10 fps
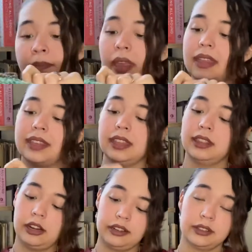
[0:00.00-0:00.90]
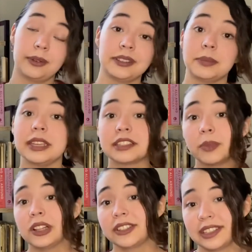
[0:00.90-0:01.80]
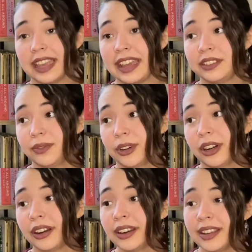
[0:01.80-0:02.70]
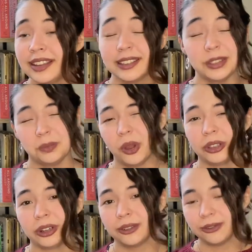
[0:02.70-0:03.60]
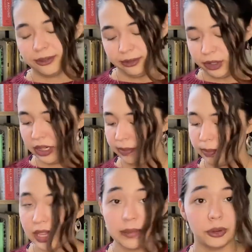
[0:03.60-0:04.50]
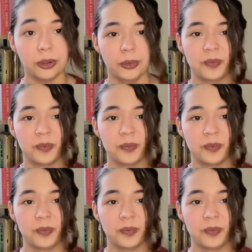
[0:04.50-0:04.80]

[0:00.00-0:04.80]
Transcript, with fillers: and then there is going to be a smaller size for smaller footed people.